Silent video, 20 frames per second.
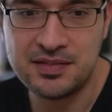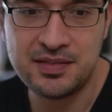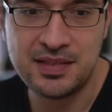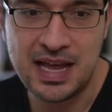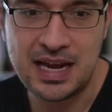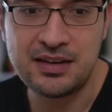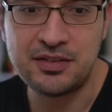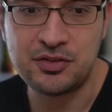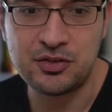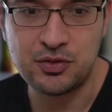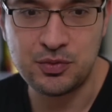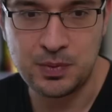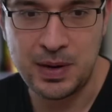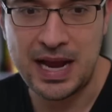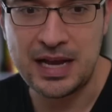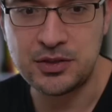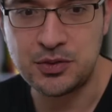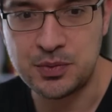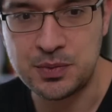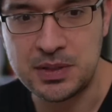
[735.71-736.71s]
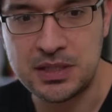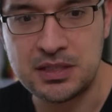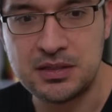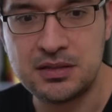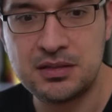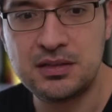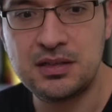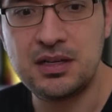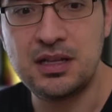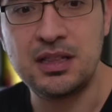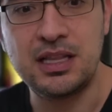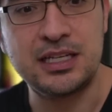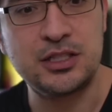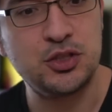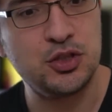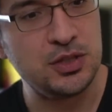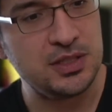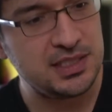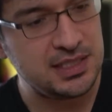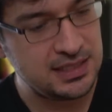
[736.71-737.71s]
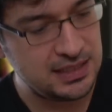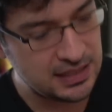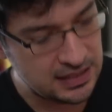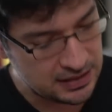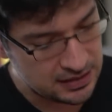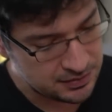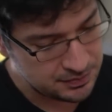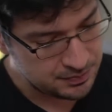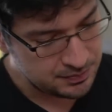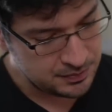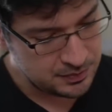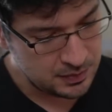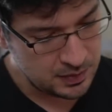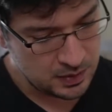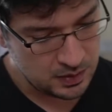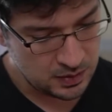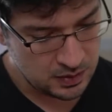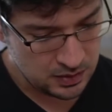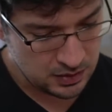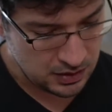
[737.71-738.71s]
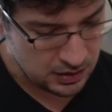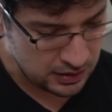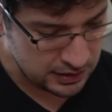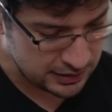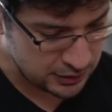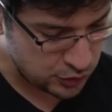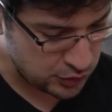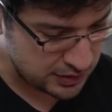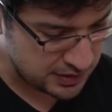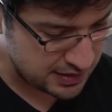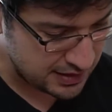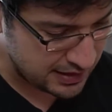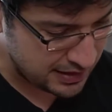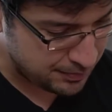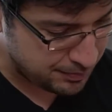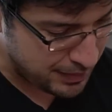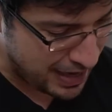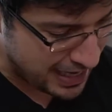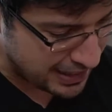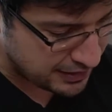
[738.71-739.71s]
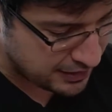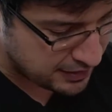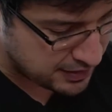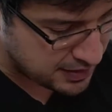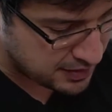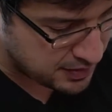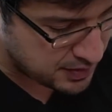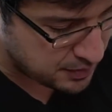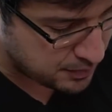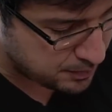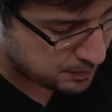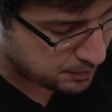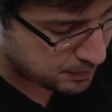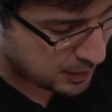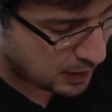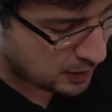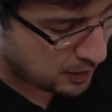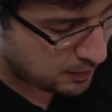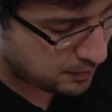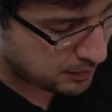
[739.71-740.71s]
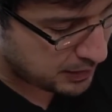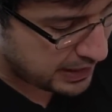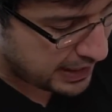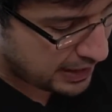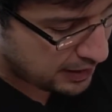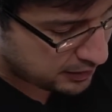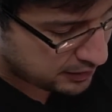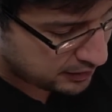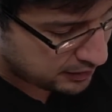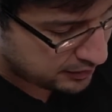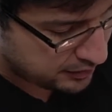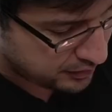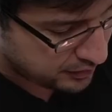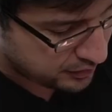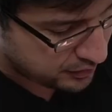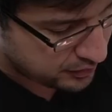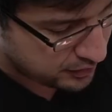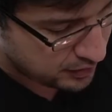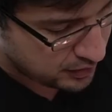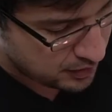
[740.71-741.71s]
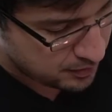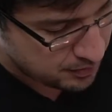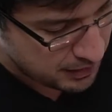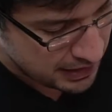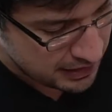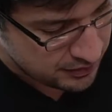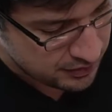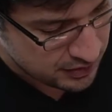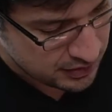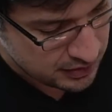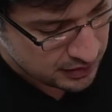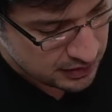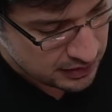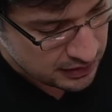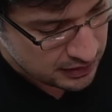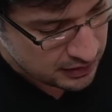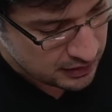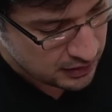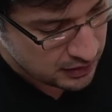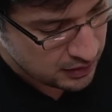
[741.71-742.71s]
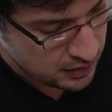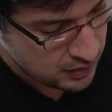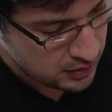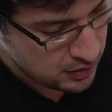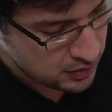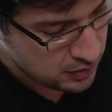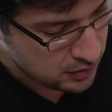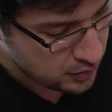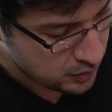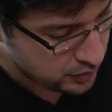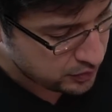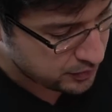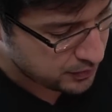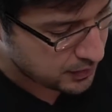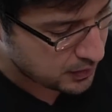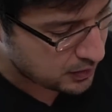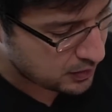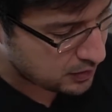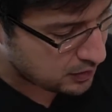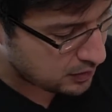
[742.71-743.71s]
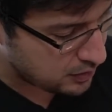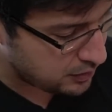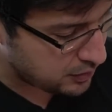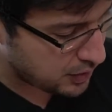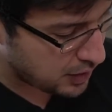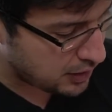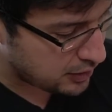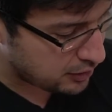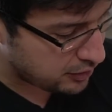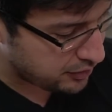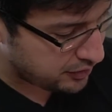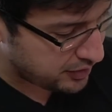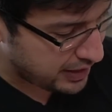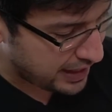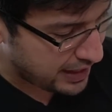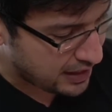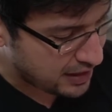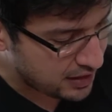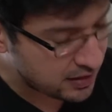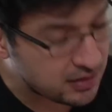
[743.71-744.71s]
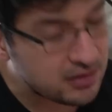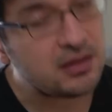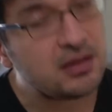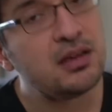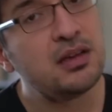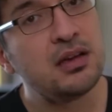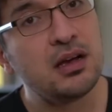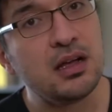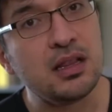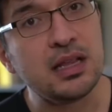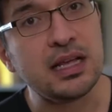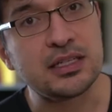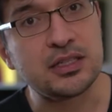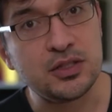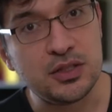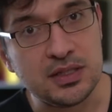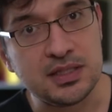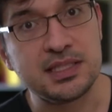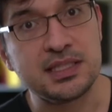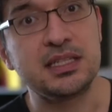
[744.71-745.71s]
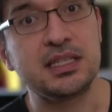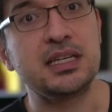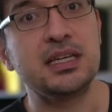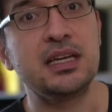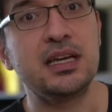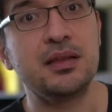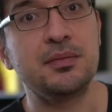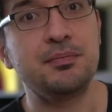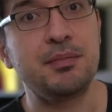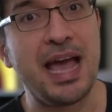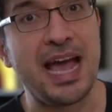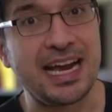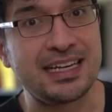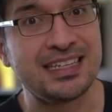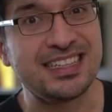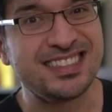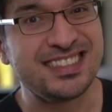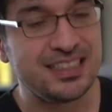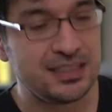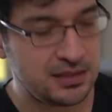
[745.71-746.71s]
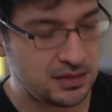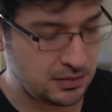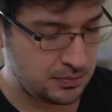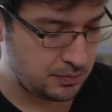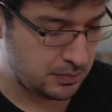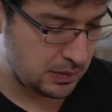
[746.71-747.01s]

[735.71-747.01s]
That is graduate electricity and magnetism. Calculus is amazingly useful to understand electricity and magnetism.